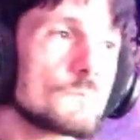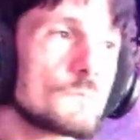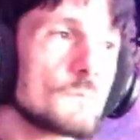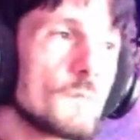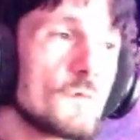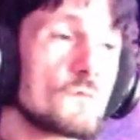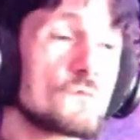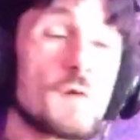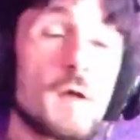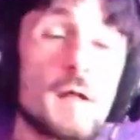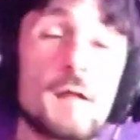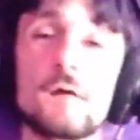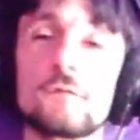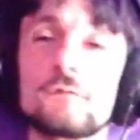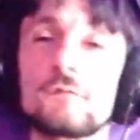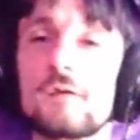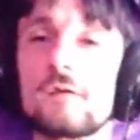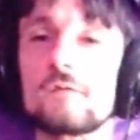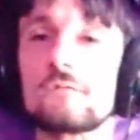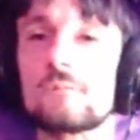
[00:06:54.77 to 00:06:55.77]
And shout out
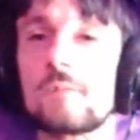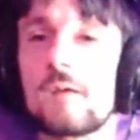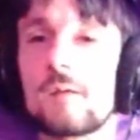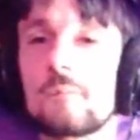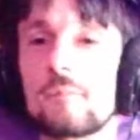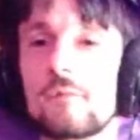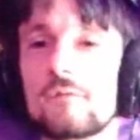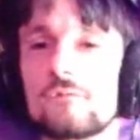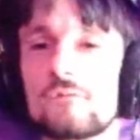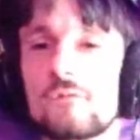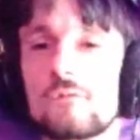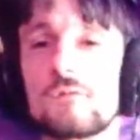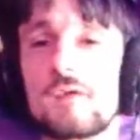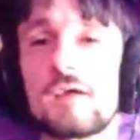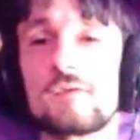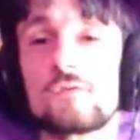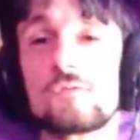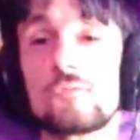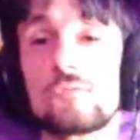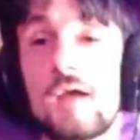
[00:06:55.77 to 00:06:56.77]
to his family. So
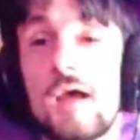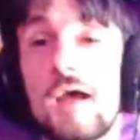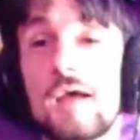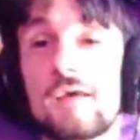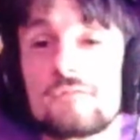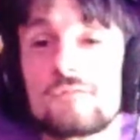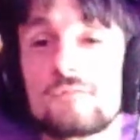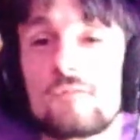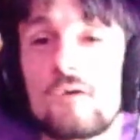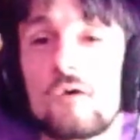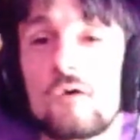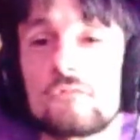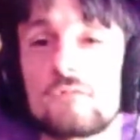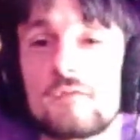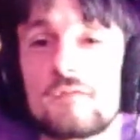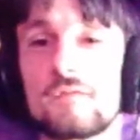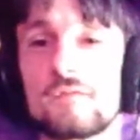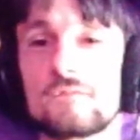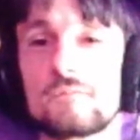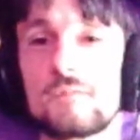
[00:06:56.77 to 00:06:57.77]
thank you guys. If y'all
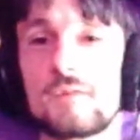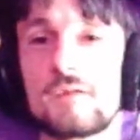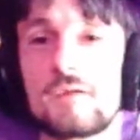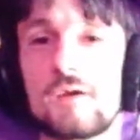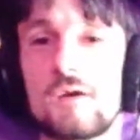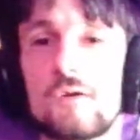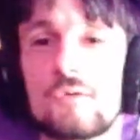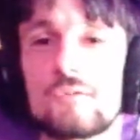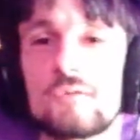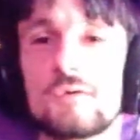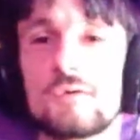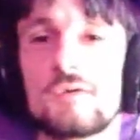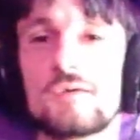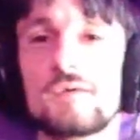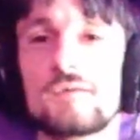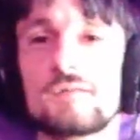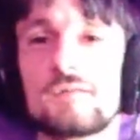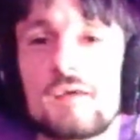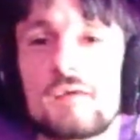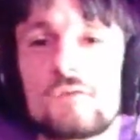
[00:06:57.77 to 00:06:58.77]
see this video,
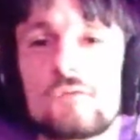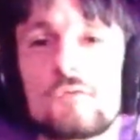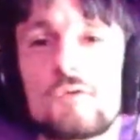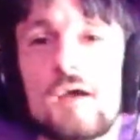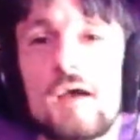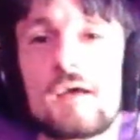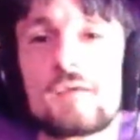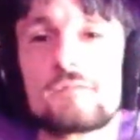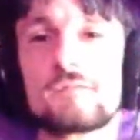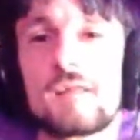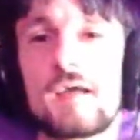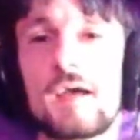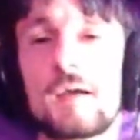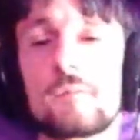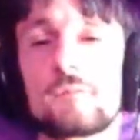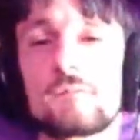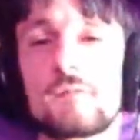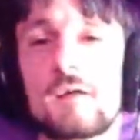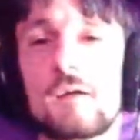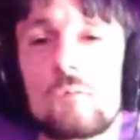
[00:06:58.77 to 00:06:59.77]
thank you guys.
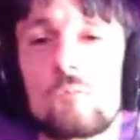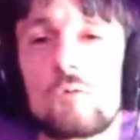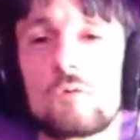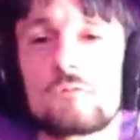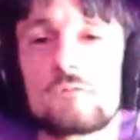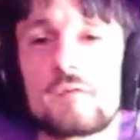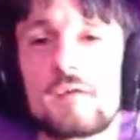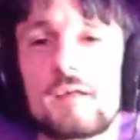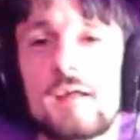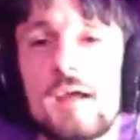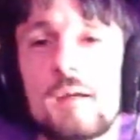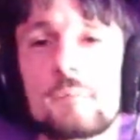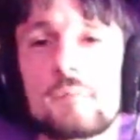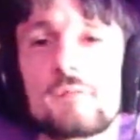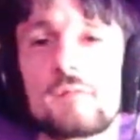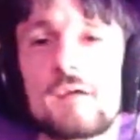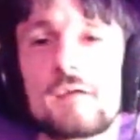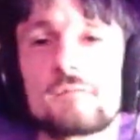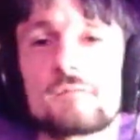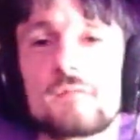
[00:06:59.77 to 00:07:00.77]
And once again, happy
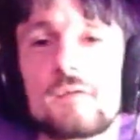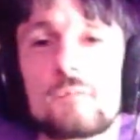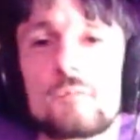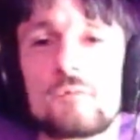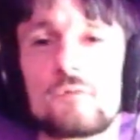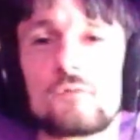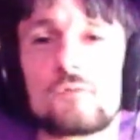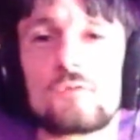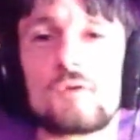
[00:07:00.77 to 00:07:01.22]
Thanksgiving to you